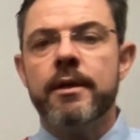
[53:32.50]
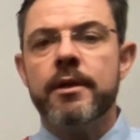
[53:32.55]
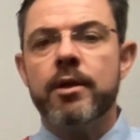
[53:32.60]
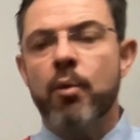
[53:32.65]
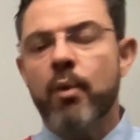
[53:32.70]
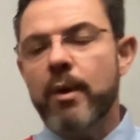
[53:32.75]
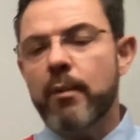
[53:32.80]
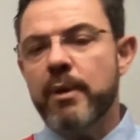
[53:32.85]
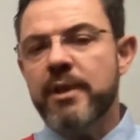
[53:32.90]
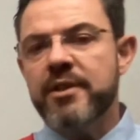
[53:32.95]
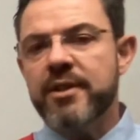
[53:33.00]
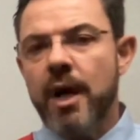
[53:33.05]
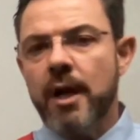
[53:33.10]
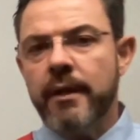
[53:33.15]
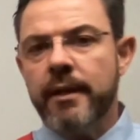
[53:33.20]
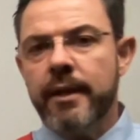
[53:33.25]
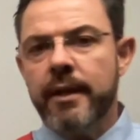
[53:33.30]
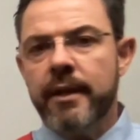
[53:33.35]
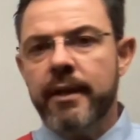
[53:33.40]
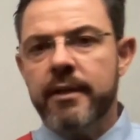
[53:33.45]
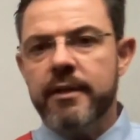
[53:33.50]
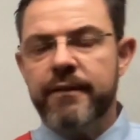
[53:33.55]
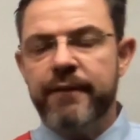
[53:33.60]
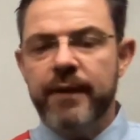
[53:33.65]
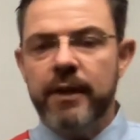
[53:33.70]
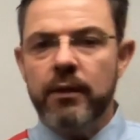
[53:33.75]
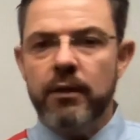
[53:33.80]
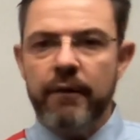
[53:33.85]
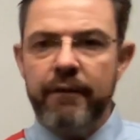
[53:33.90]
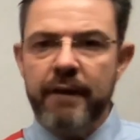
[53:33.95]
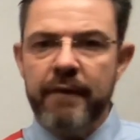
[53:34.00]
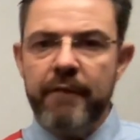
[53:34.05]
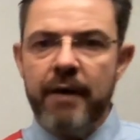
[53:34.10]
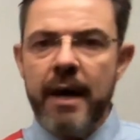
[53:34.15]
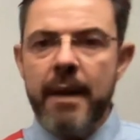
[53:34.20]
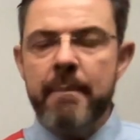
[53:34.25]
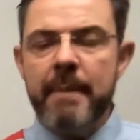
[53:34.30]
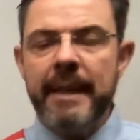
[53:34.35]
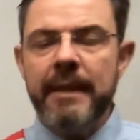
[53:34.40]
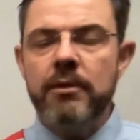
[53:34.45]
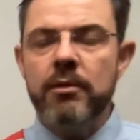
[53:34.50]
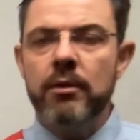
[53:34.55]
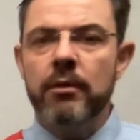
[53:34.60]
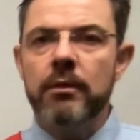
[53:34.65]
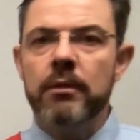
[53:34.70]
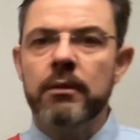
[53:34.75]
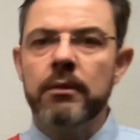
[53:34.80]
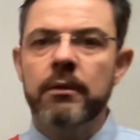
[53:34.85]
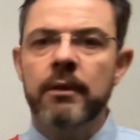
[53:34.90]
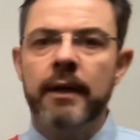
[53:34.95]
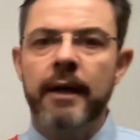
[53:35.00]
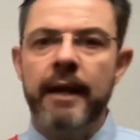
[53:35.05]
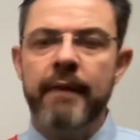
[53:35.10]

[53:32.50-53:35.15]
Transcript: So when we started in this field of environmental